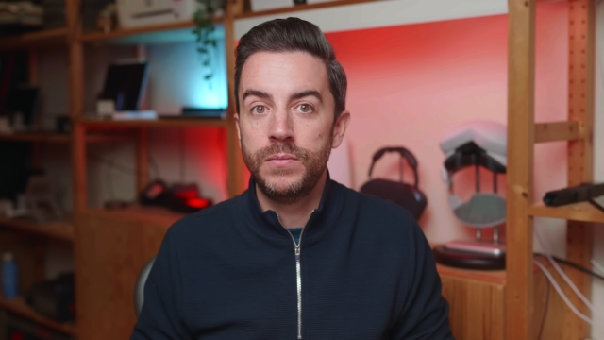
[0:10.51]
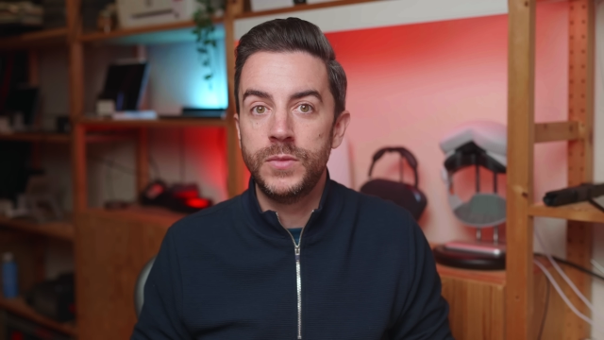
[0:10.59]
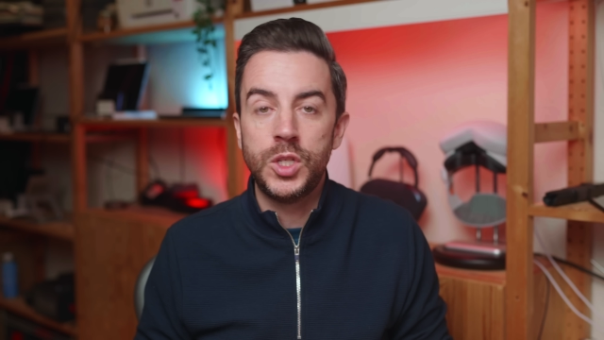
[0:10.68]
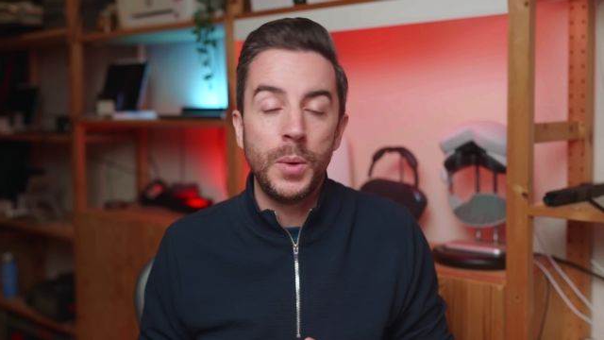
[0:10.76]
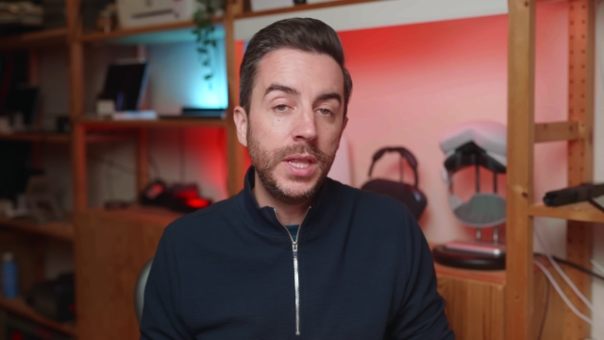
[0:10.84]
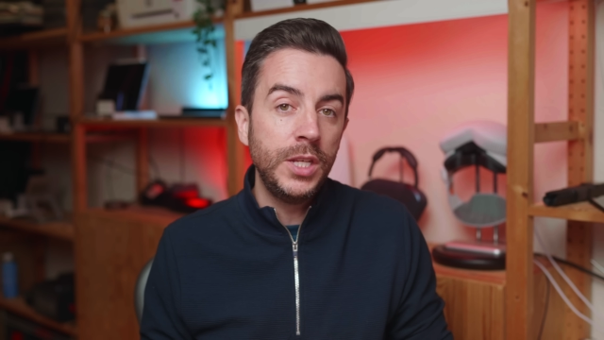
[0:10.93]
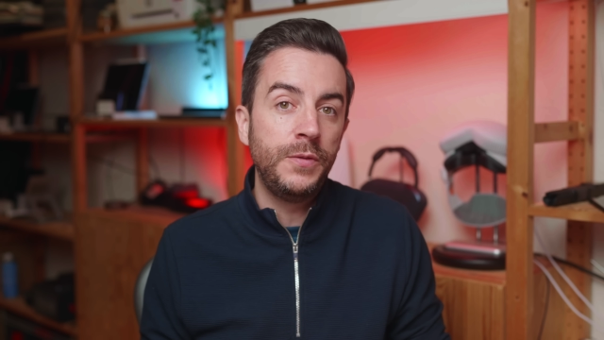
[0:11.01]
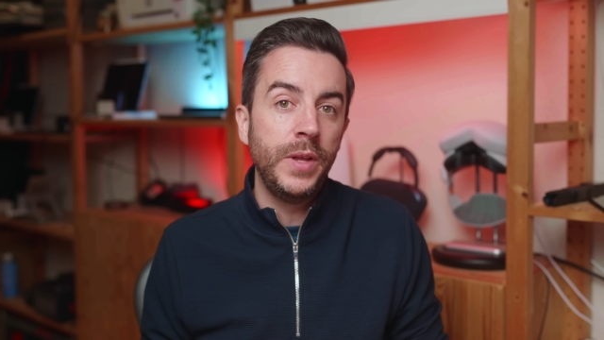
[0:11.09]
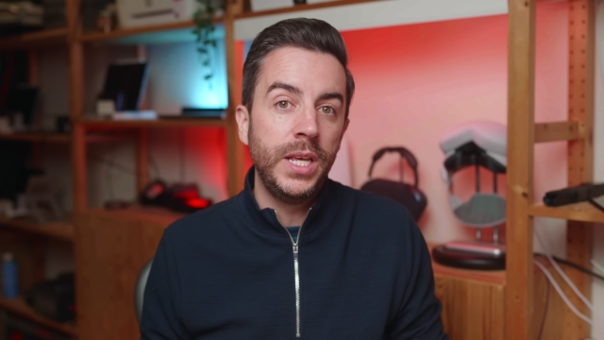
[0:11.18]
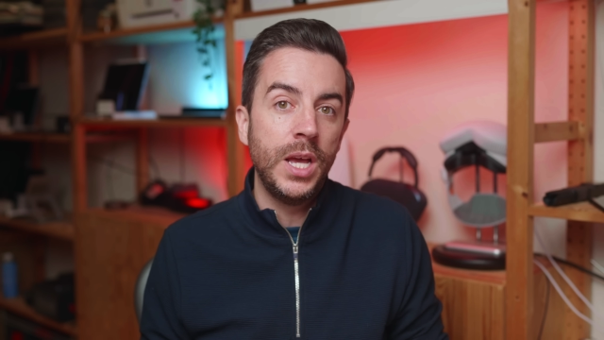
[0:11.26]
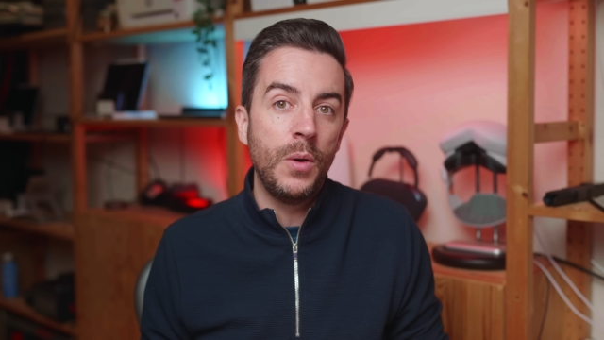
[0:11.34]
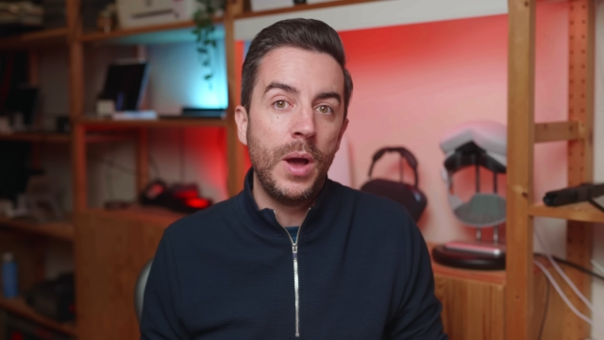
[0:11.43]
So in this
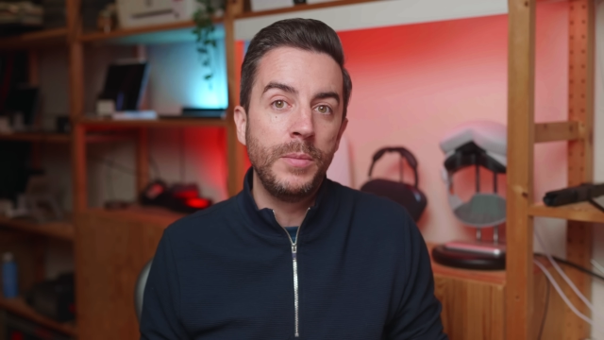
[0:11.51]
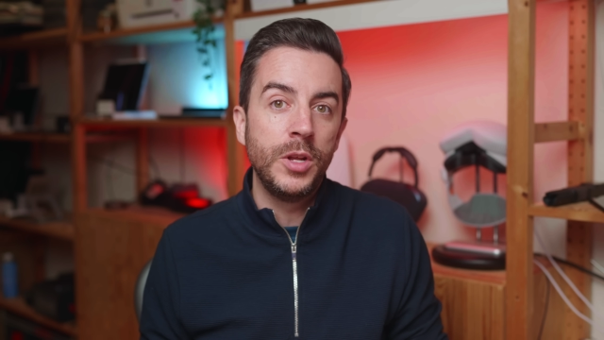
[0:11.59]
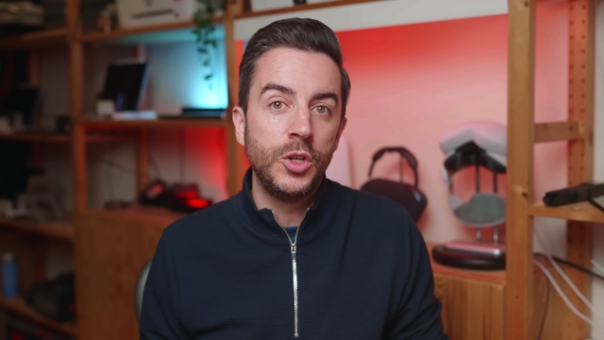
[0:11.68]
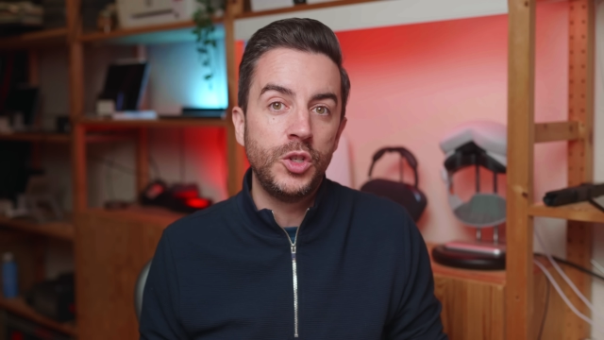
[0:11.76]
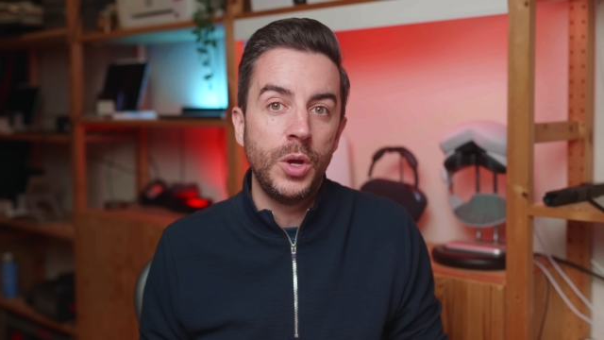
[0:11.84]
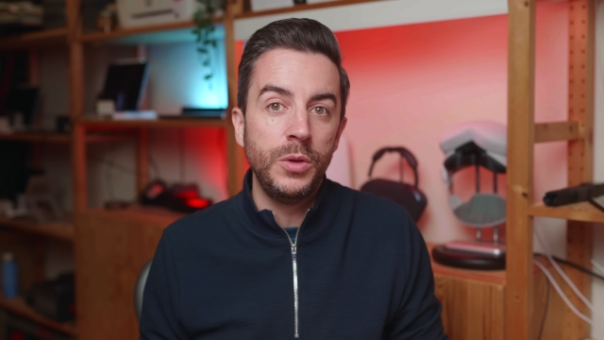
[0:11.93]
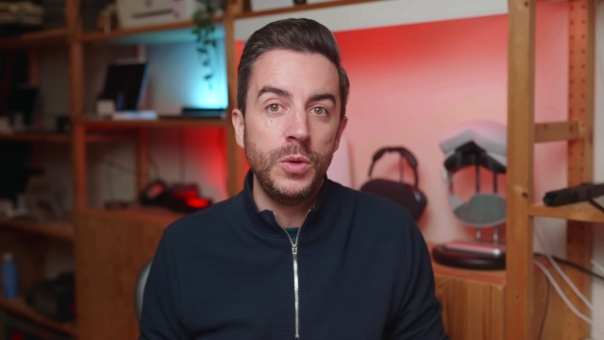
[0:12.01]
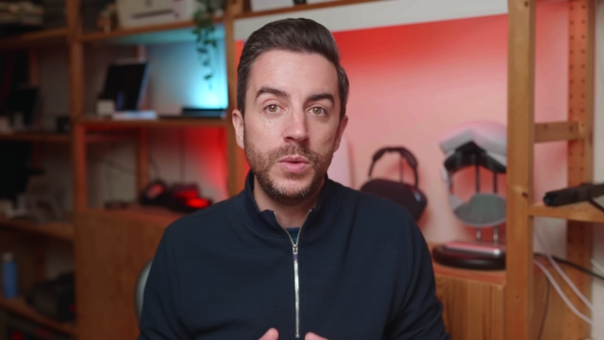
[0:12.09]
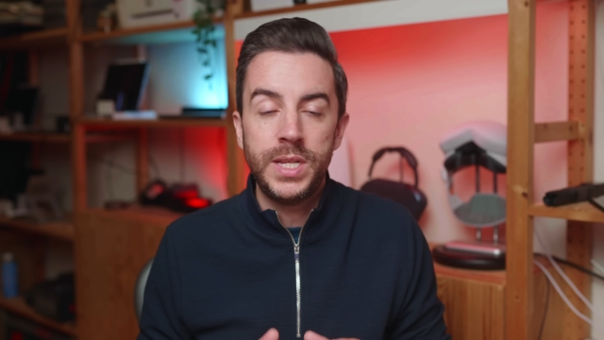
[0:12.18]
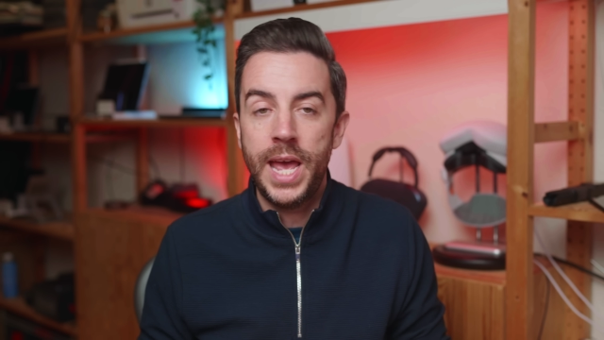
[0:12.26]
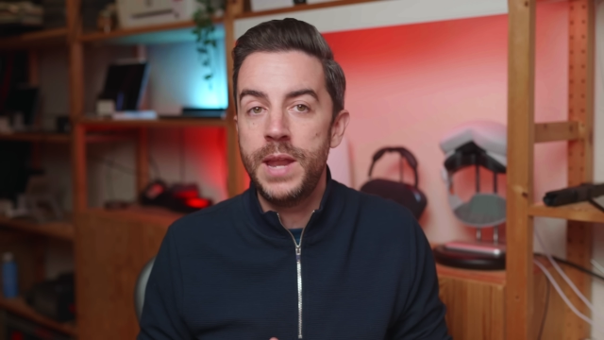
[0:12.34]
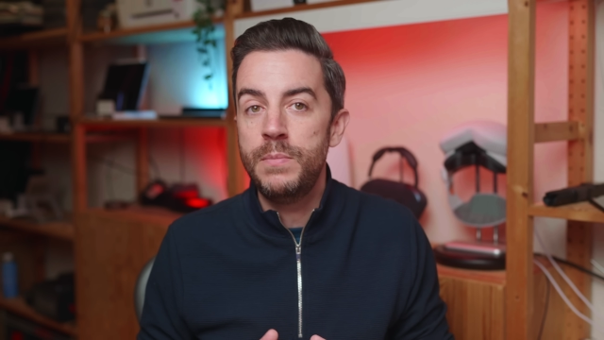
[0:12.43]
video, I'm going to show you
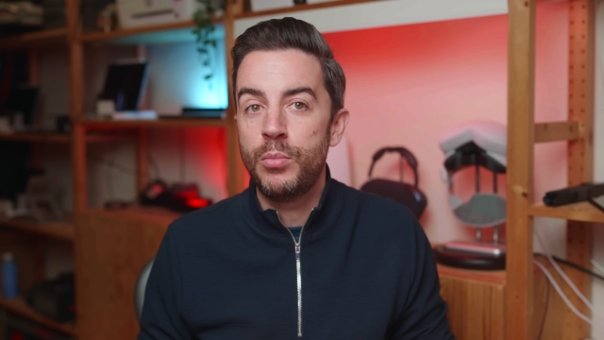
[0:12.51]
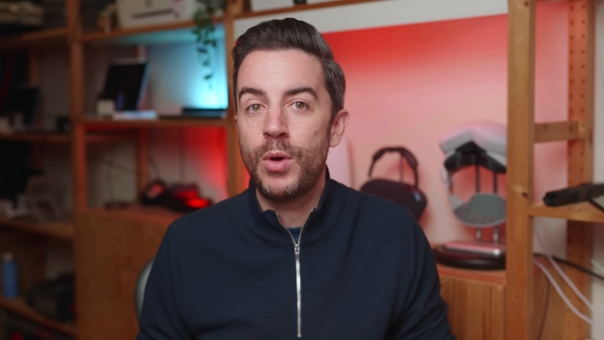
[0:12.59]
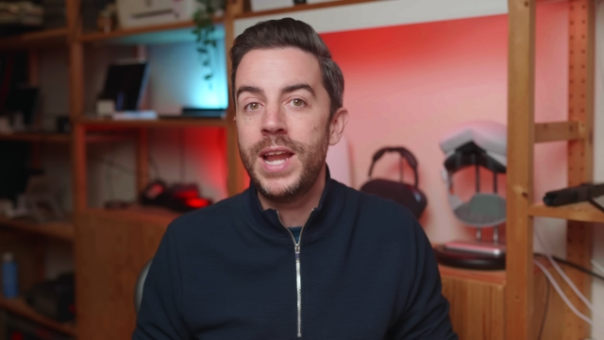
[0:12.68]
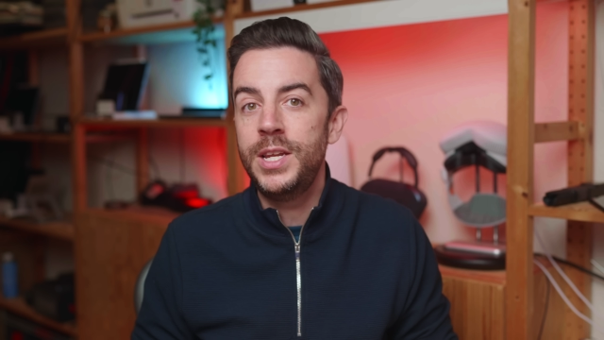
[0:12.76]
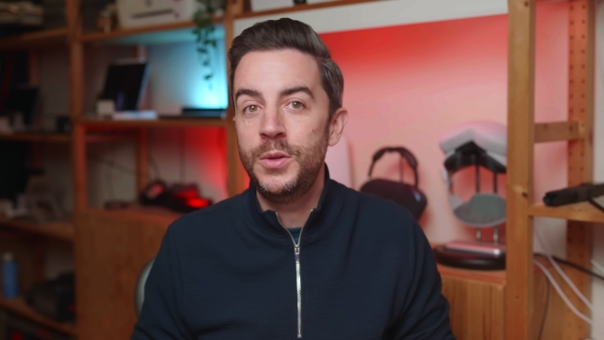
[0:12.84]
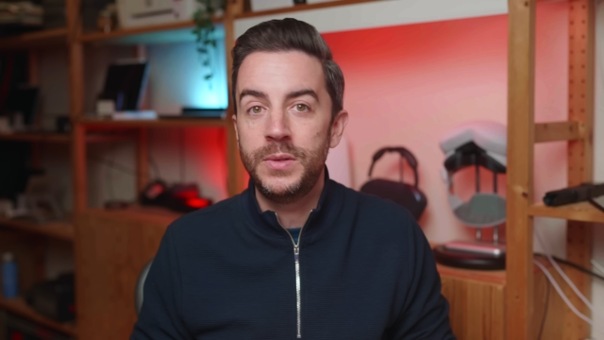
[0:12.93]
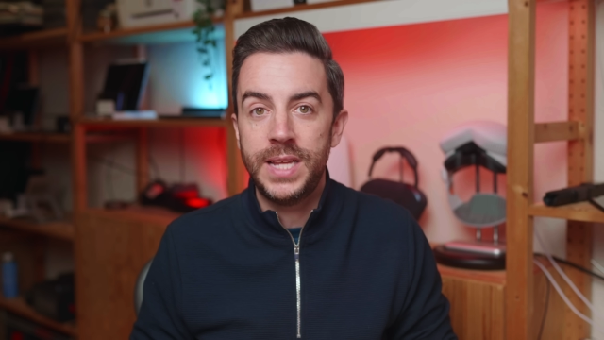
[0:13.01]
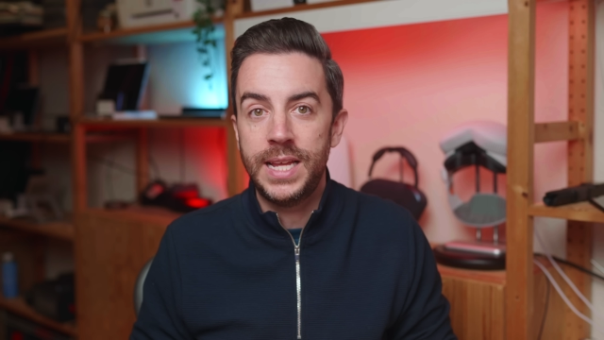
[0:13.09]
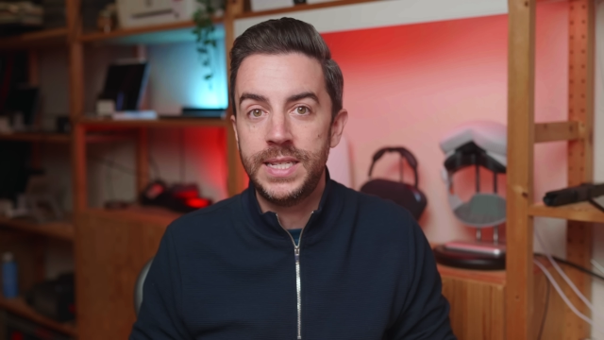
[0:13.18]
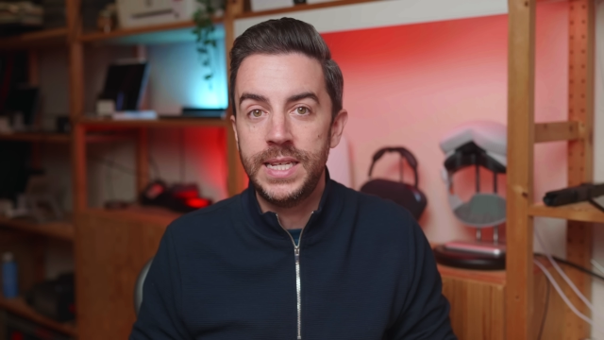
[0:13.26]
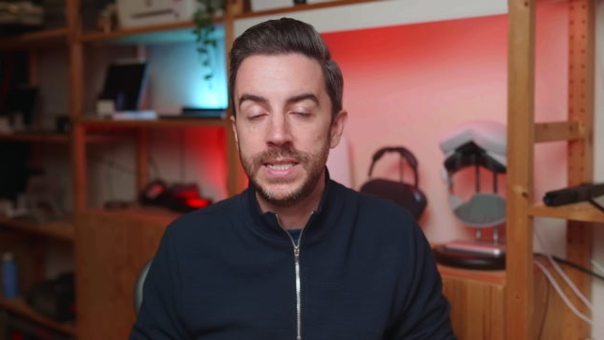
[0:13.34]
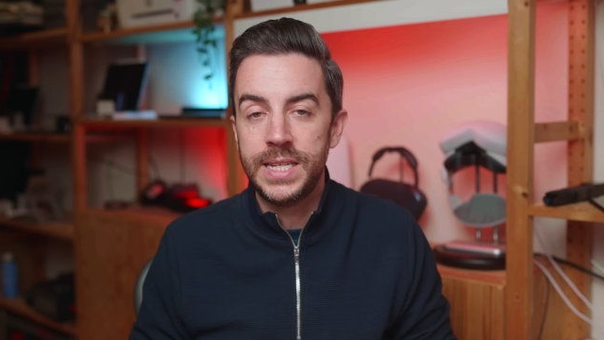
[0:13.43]
10 brand new
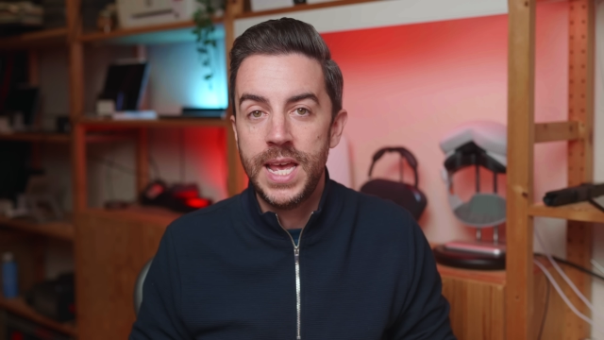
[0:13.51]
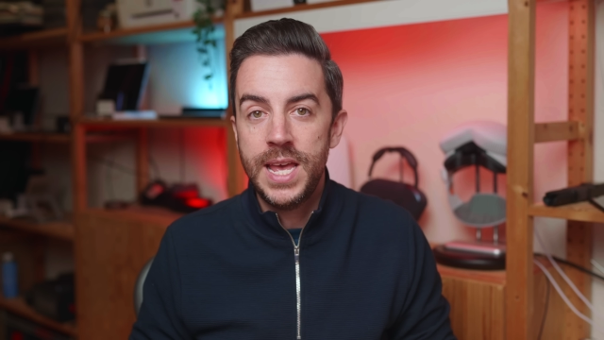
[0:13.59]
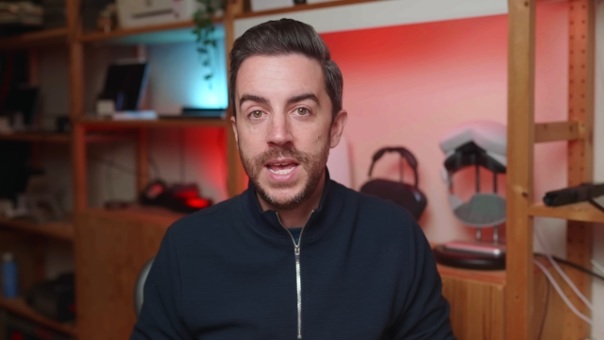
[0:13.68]
settings